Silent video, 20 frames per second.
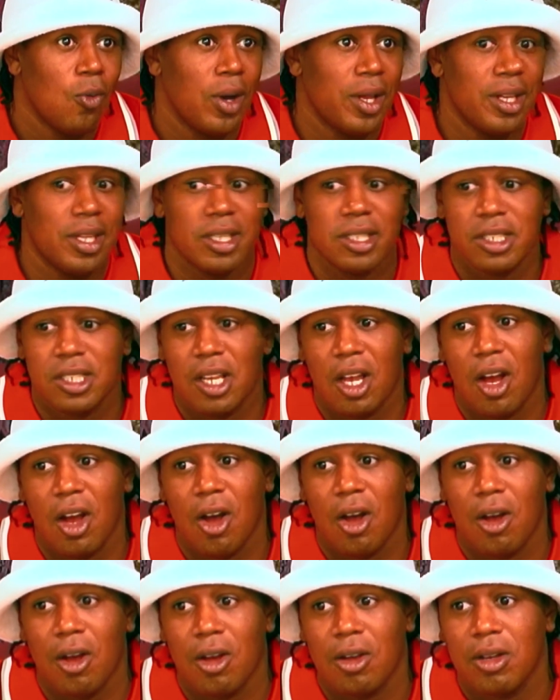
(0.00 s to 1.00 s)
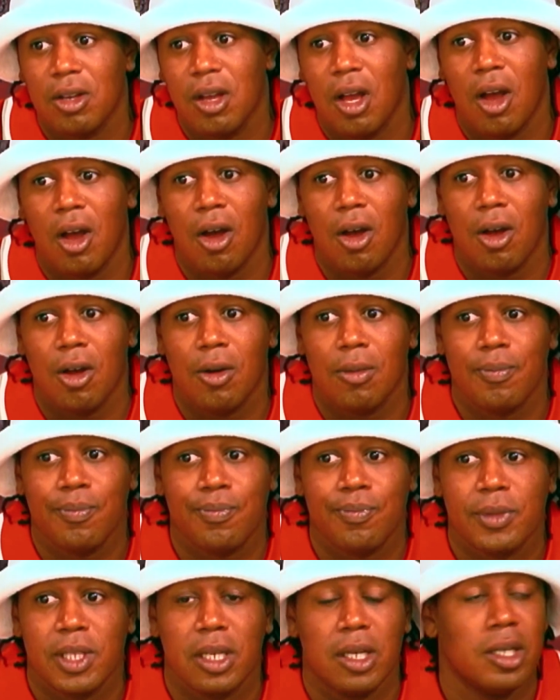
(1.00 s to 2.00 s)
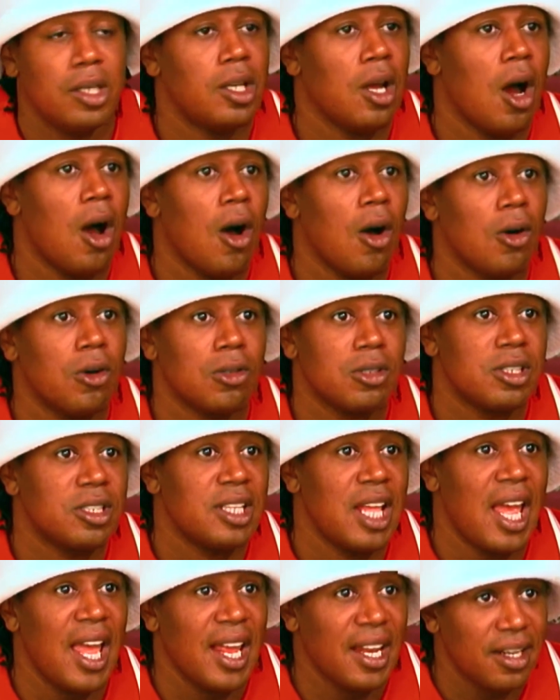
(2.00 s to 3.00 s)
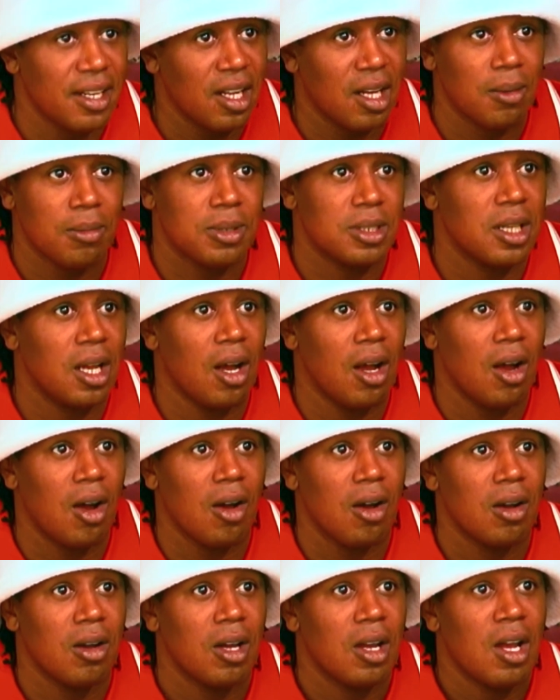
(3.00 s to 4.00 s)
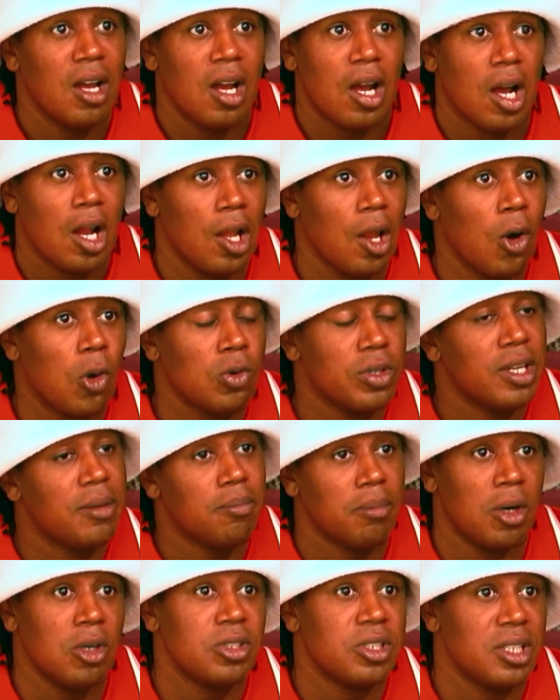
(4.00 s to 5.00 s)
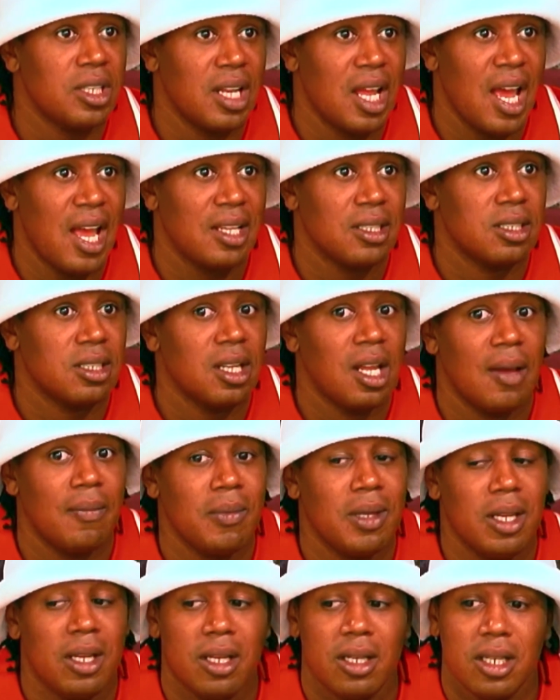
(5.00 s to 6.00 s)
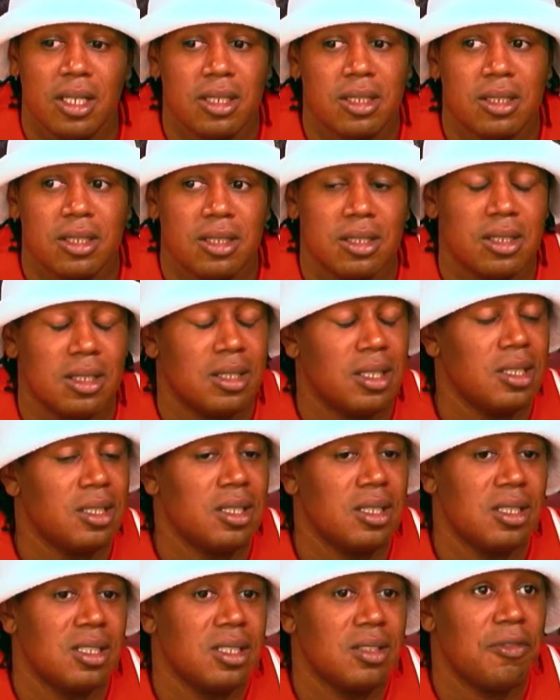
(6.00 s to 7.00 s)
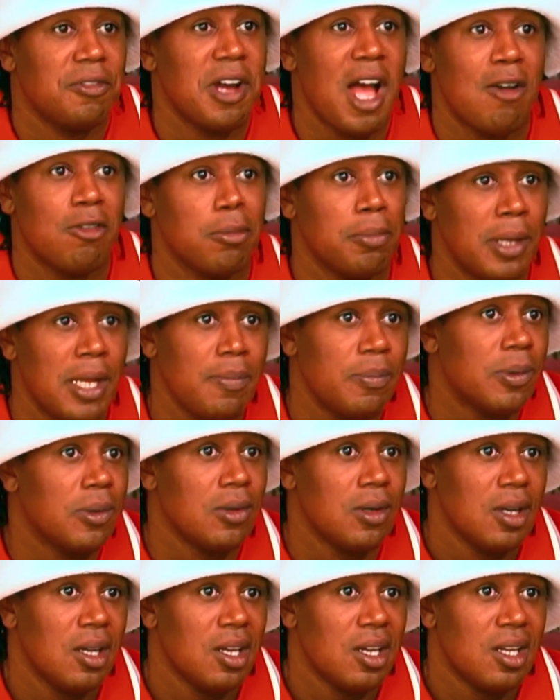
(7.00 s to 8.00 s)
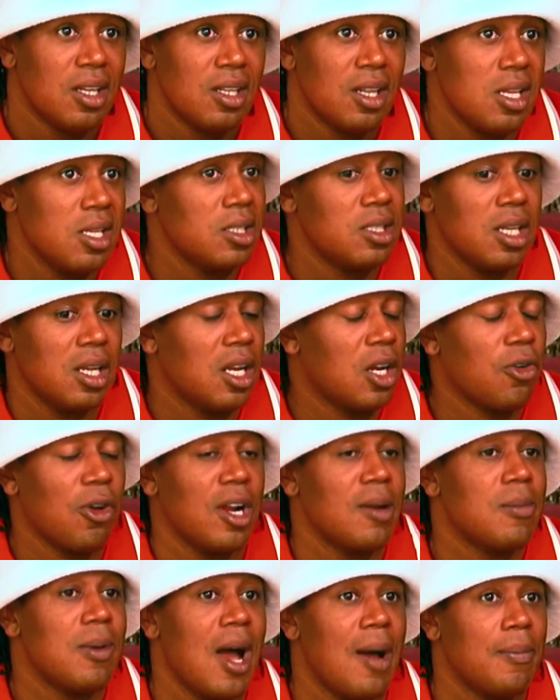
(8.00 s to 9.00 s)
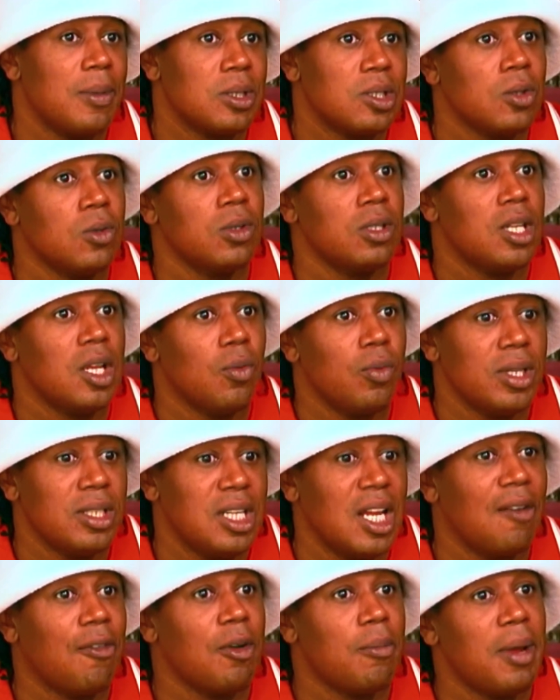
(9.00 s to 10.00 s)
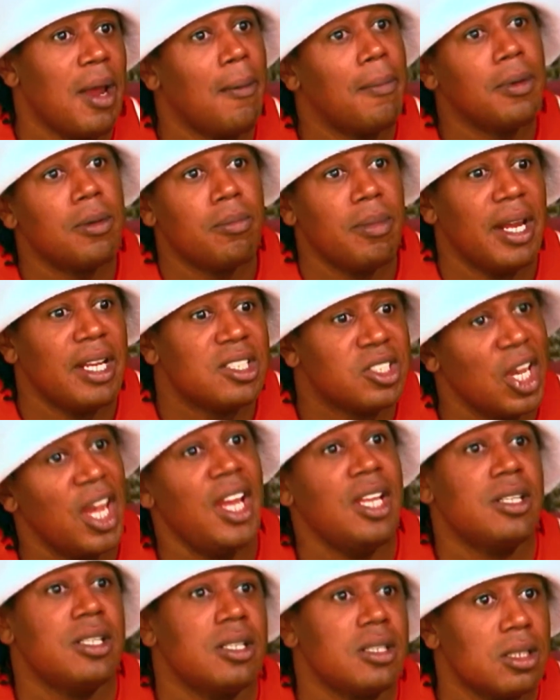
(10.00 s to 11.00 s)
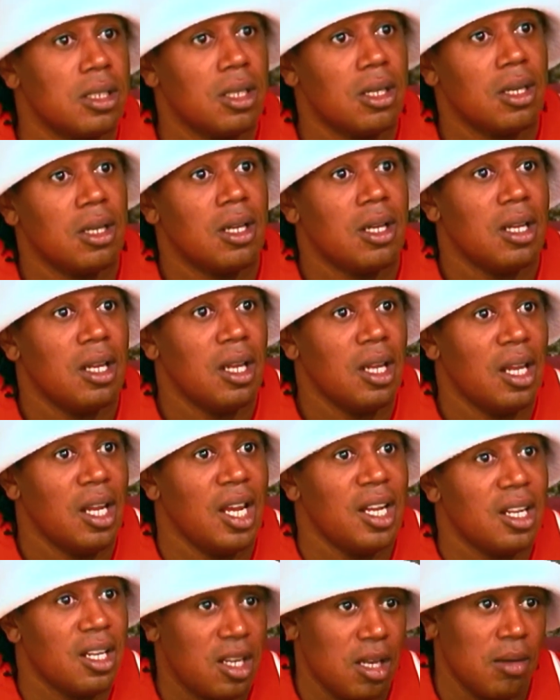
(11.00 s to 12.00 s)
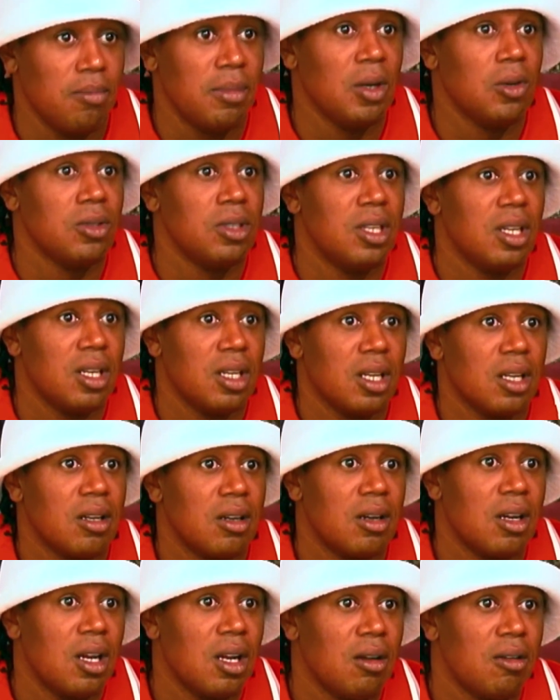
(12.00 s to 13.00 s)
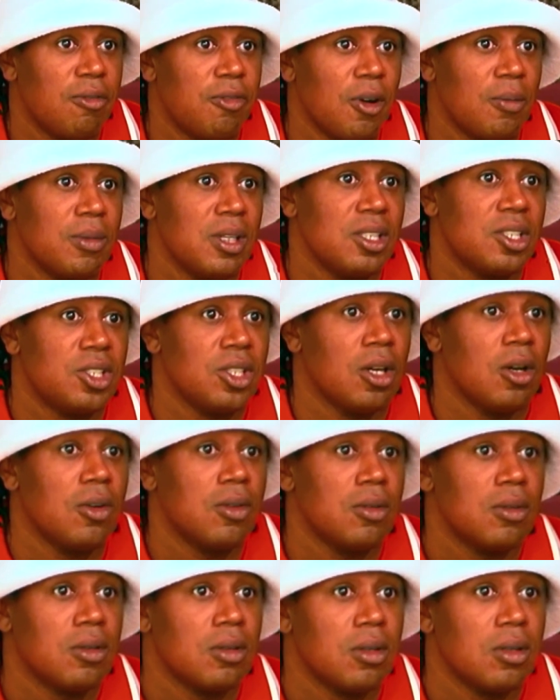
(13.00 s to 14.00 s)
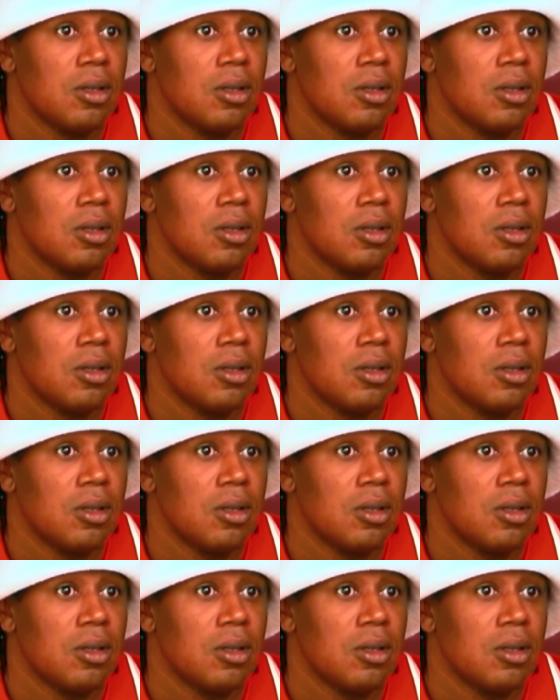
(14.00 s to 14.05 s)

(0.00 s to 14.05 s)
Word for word: whether it's uh, uh, dolls, stand-ups, uh, clothing, merchandising. I mean, this this is for our people. This is an incredible opportunity. We definitely be able to make changes in the community from this show.